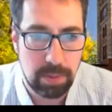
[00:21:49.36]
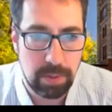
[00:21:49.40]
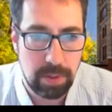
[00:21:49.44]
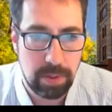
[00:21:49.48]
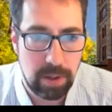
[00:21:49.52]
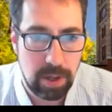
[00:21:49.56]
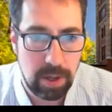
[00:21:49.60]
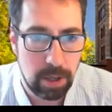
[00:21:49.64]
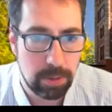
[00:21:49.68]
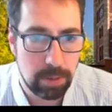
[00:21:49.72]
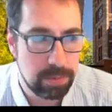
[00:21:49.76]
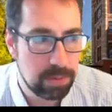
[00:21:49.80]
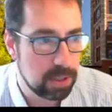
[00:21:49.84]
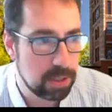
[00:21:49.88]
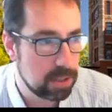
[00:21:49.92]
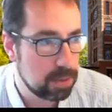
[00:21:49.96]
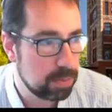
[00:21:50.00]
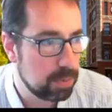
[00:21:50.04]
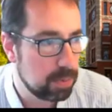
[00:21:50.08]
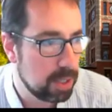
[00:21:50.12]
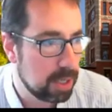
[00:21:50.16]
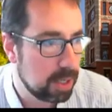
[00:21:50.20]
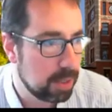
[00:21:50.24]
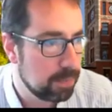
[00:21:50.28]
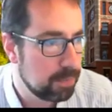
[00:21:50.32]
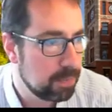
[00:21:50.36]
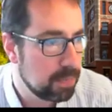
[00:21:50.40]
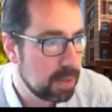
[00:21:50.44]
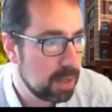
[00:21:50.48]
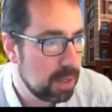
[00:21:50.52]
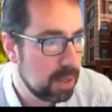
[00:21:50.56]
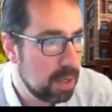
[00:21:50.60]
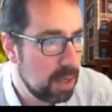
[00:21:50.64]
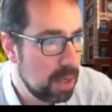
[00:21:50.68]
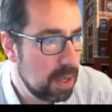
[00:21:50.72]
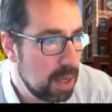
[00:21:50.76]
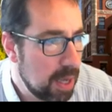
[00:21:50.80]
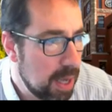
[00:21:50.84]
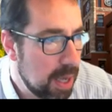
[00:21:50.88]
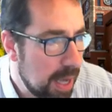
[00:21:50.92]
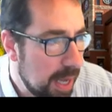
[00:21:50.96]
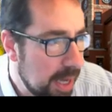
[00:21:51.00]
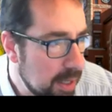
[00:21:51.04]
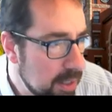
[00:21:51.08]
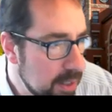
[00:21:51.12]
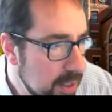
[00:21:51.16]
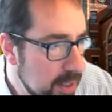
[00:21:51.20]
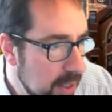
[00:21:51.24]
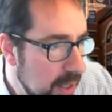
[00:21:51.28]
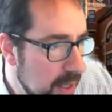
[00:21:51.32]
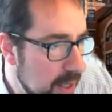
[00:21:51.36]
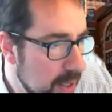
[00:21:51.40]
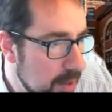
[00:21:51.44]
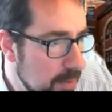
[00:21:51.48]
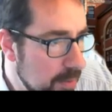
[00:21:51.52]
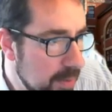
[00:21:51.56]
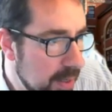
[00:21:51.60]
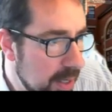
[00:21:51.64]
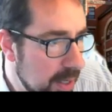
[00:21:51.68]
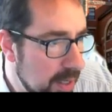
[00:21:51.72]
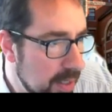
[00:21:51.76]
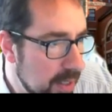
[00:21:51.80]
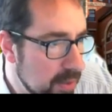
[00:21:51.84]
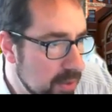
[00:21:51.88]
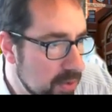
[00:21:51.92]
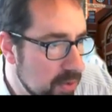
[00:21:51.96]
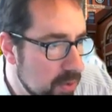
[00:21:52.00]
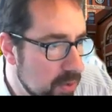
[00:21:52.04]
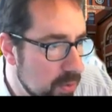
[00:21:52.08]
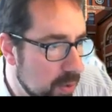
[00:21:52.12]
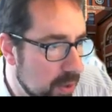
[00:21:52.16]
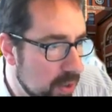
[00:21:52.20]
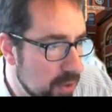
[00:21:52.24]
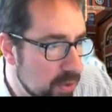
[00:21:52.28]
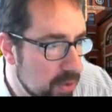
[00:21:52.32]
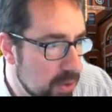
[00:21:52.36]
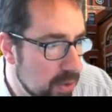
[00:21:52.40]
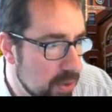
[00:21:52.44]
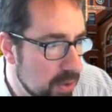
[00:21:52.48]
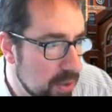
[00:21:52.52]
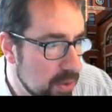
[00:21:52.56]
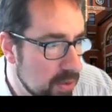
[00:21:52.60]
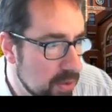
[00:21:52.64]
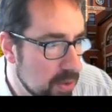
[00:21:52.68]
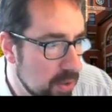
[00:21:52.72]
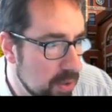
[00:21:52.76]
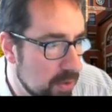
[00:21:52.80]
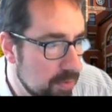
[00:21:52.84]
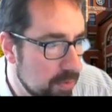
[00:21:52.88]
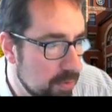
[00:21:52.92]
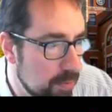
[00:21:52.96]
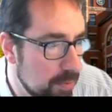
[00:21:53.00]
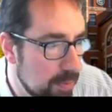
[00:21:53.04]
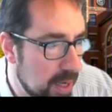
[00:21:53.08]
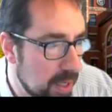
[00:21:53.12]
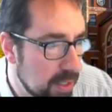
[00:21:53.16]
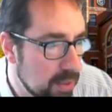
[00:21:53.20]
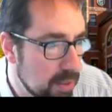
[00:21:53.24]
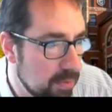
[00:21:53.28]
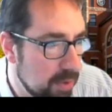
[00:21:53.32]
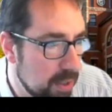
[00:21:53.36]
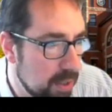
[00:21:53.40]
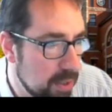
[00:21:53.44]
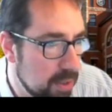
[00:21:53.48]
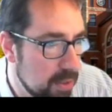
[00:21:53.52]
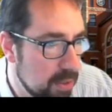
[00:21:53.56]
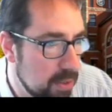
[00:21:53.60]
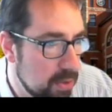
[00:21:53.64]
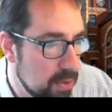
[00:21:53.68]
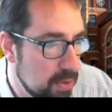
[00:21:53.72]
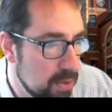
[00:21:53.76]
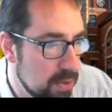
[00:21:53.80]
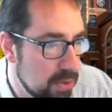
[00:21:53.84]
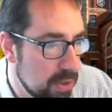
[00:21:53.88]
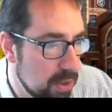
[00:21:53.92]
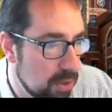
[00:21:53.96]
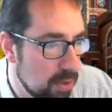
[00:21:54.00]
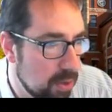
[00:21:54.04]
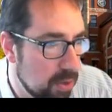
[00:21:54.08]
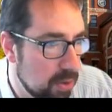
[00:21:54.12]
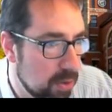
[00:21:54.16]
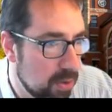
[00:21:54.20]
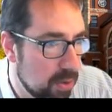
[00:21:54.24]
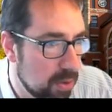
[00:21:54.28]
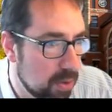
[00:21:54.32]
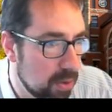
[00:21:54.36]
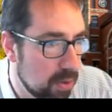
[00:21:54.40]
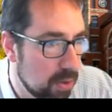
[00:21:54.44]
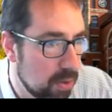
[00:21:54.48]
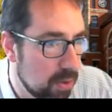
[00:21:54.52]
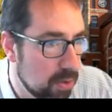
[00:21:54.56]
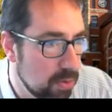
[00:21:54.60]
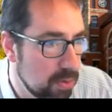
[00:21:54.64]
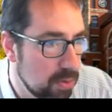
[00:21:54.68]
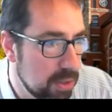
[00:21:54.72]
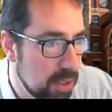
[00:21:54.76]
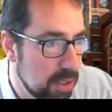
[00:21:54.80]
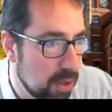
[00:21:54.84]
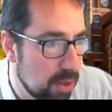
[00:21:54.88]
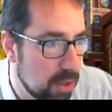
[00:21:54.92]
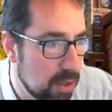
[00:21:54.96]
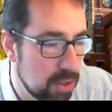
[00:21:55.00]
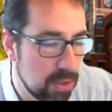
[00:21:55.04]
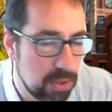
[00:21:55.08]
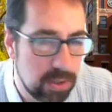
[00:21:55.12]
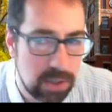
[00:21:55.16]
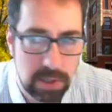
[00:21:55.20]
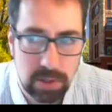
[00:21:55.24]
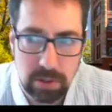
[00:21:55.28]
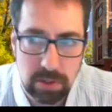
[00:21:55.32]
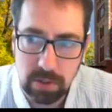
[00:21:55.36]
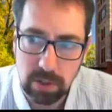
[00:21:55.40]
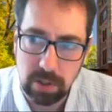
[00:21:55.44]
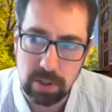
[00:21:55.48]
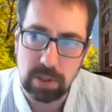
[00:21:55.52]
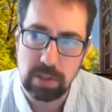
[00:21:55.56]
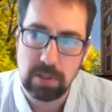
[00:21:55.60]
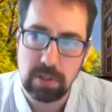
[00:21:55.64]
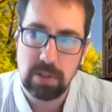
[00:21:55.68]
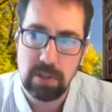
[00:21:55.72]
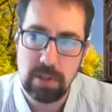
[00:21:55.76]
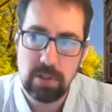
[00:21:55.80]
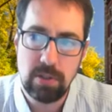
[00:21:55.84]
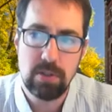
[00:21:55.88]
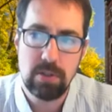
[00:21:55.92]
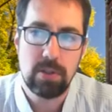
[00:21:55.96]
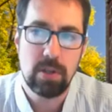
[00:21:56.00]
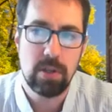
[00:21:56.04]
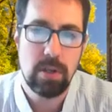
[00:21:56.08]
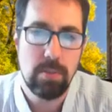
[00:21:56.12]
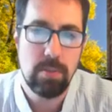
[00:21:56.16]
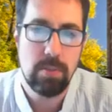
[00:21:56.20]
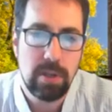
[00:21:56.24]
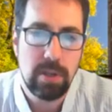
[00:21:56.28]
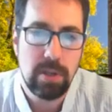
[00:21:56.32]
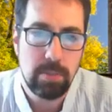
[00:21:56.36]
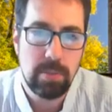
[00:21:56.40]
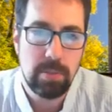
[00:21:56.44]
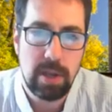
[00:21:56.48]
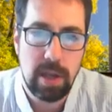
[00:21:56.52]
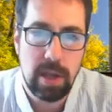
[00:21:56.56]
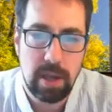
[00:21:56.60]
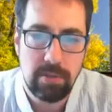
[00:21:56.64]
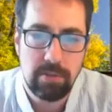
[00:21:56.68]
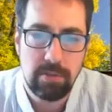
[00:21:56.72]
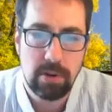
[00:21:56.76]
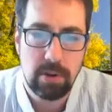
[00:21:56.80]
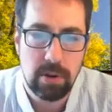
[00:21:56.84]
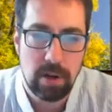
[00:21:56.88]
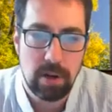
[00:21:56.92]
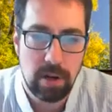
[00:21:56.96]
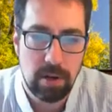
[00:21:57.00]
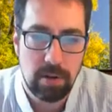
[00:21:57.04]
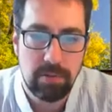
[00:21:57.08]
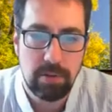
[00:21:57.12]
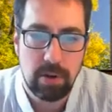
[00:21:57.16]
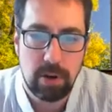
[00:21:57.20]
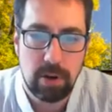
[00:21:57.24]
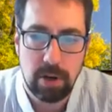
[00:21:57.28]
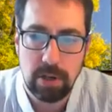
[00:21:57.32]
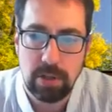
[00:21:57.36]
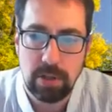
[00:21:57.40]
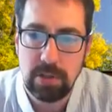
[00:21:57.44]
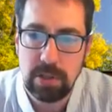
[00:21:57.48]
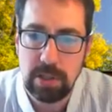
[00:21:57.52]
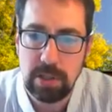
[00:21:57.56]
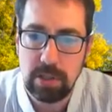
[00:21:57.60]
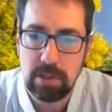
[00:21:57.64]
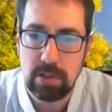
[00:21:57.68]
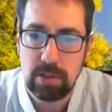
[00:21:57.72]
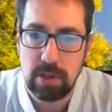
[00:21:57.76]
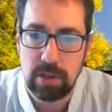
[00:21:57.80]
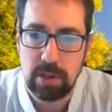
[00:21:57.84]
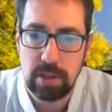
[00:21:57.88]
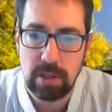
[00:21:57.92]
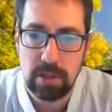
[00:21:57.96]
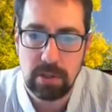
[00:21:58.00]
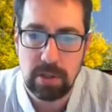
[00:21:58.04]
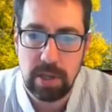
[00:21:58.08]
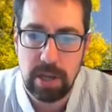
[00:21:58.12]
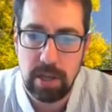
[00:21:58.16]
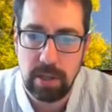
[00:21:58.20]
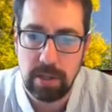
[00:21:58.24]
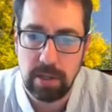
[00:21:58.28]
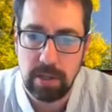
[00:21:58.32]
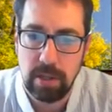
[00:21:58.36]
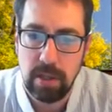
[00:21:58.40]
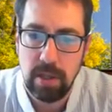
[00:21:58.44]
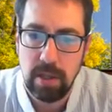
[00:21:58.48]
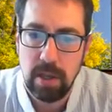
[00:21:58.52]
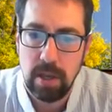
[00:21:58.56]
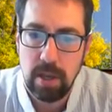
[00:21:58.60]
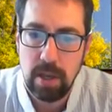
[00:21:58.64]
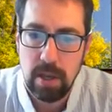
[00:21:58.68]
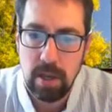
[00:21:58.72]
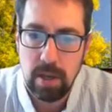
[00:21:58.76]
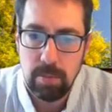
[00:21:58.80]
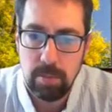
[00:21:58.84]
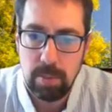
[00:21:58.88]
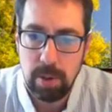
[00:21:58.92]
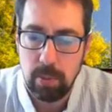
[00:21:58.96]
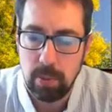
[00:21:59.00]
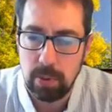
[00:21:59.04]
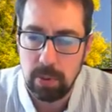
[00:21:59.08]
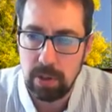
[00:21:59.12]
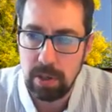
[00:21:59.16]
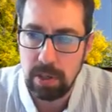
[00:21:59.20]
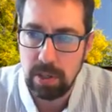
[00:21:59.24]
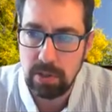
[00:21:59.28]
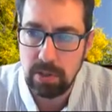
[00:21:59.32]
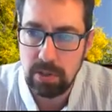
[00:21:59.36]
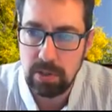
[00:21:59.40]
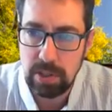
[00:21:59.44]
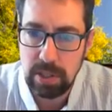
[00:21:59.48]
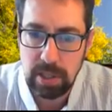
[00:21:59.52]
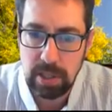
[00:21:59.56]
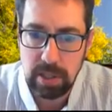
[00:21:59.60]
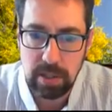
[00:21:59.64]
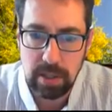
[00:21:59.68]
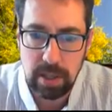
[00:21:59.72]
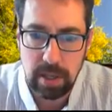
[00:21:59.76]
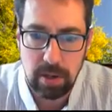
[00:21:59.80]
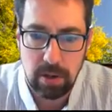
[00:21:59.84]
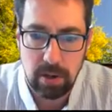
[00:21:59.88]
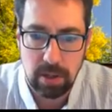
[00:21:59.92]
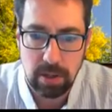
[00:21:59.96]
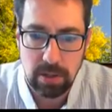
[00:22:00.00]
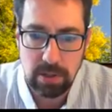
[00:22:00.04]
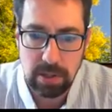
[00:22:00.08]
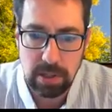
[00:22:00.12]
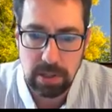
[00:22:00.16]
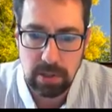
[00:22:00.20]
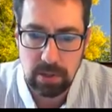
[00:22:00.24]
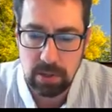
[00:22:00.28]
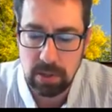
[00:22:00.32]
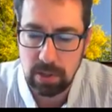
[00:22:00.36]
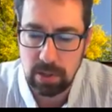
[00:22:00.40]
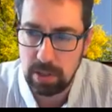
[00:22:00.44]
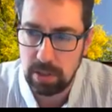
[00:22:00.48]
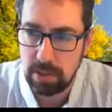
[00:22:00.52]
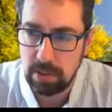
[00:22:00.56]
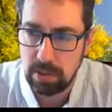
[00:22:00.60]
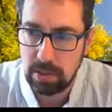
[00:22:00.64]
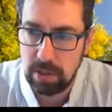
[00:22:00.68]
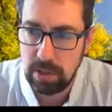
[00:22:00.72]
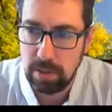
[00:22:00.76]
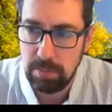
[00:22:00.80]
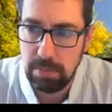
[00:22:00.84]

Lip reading: helps explain. Haley M asks, do all circuits go from max value to 0 or only RC circuits? This is going to be a behavior of RC circuits, Haley, but we're going to see that RC circuits can